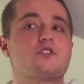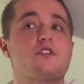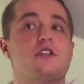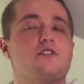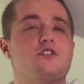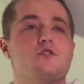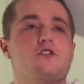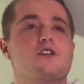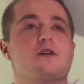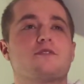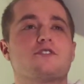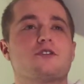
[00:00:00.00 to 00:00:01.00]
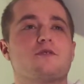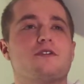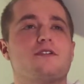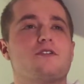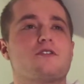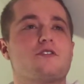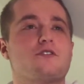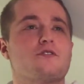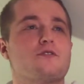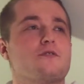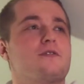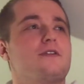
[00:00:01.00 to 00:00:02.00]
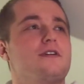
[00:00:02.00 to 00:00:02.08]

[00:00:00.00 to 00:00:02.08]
So then if you do hook up with someone, are you